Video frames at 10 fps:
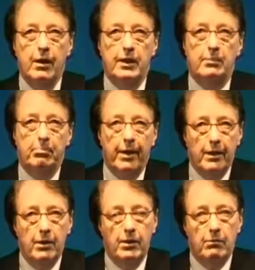it's
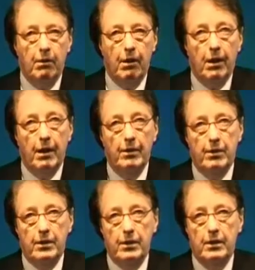better to rely
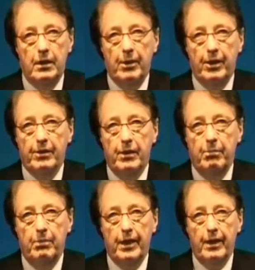on systemic
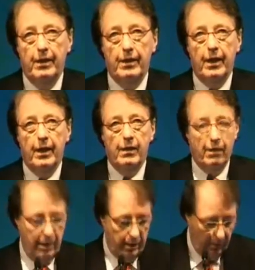therapy
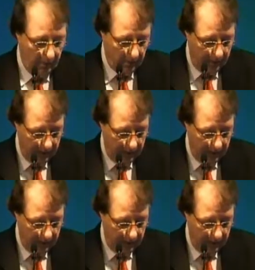than local